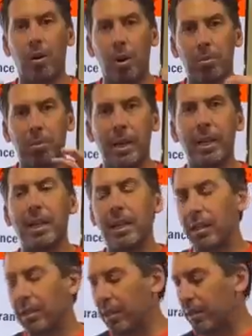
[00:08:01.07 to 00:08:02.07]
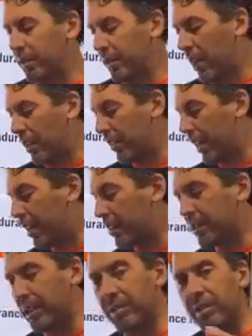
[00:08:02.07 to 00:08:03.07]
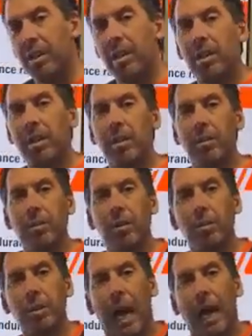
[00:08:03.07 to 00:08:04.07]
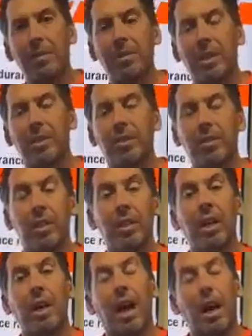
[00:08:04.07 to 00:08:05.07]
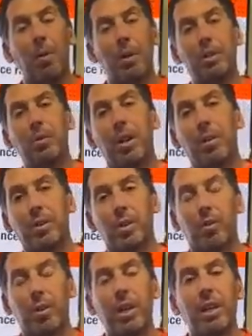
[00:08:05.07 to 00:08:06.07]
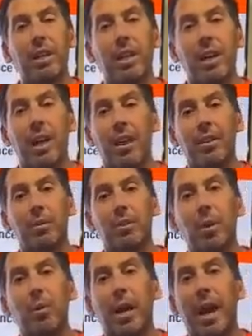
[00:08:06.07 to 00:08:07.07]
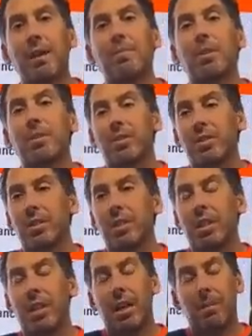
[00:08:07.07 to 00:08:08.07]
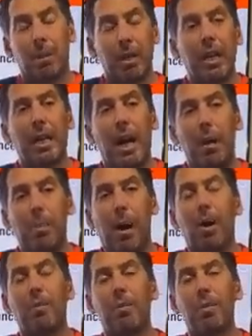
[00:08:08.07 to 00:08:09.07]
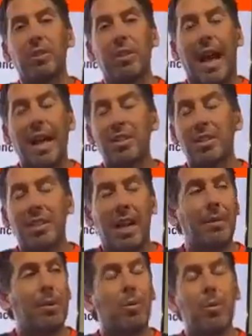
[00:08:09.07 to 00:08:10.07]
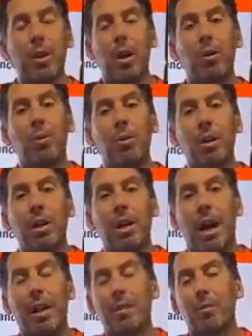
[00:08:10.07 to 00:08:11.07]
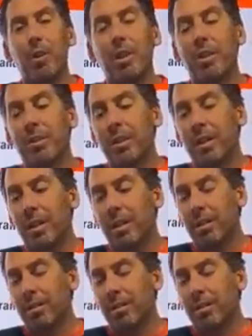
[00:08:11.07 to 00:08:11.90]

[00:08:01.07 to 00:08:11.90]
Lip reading: are all blinking. They're not there. It says, you know, no tire sensor. And then I went to another screen and there was no cameras. I'm looking at how powerful this dash is, and I don't know, I didn't read the